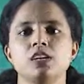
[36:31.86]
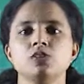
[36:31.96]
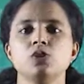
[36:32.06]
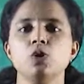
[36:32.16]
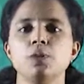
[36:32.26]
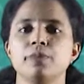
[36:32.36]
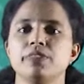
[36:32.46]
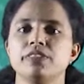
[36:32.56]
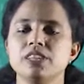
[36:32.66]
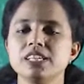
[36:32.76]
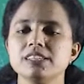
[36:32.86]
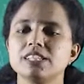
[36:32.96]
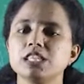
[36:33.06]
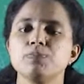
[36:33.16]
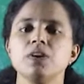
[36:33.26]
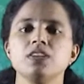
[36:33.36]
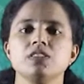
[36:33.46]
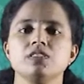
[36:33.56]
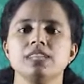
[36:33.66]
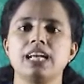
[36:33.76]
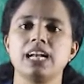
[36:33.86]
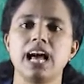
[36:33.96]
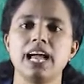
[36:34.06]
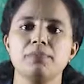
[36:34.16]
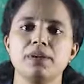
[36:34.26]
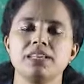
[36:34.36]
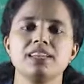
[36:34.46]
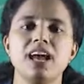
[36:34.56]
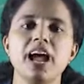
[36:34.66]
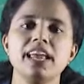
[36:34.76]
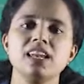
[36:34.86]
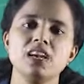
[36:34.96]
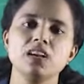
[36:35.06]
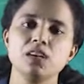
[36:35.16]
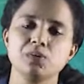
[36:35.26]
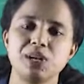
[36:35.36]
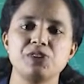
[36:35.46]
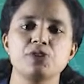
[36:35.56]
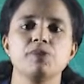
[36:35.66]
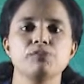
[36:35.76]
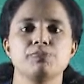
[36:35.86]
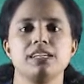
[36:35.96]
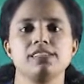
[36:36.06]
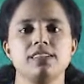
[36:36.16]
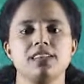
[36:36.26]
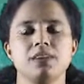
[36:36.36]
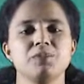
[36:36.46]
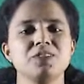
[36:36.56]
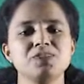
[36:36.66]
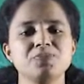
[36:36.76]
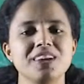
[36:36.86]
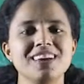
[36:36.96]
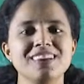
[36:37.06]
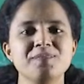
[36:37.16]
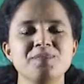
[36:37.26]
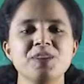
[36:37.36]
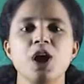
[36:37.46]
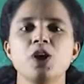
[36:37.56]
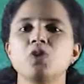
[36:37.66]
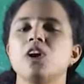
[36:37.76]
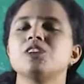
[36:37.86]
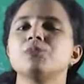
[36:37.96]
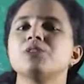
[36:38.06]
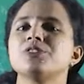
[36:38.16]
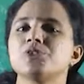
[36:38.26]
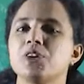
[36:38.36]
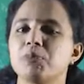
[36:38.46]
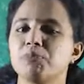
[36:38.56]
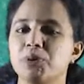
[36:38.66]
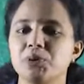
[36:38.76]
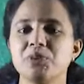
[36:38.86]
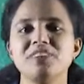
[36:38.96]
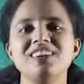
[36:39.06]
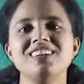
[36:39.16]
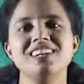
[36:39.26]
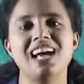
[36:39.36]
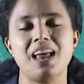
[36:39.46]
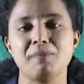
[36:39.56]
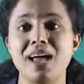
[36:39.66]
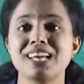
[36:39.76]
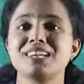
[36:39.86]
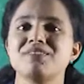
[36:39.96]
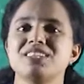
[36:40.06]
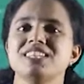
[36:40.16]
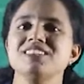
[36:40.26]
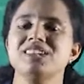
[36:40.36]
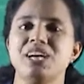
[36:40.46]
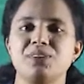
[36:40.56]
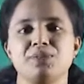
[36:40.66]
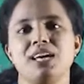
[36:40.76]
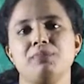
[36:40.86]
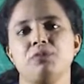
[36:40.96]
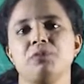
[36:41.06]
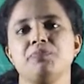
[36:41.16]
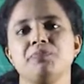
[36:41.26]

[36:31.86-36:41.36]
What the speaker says: So this dispersion of sunlight by the tiny raindrops present in the atmosphere contributes to our beautiful and magnificent rainbow.